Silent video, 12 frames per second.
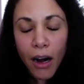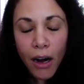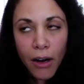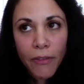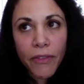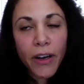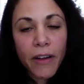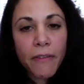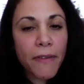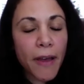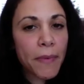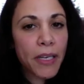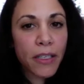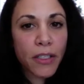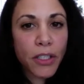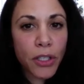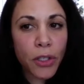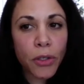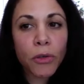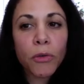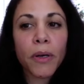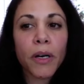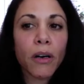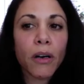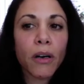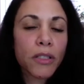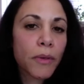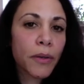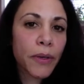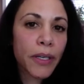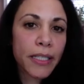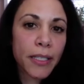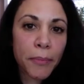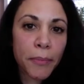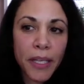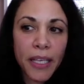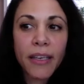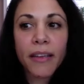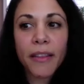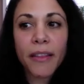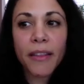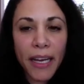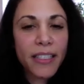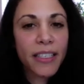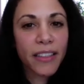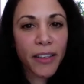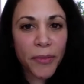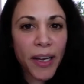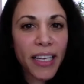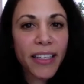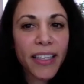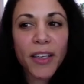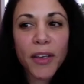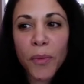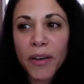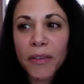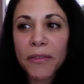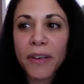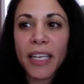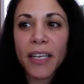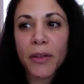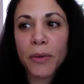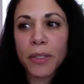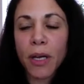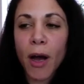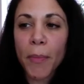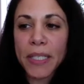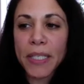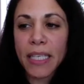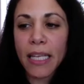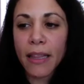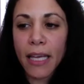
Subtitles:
are very feminine to you, but also are going to pique the masculine, right? Like you want to find those opposite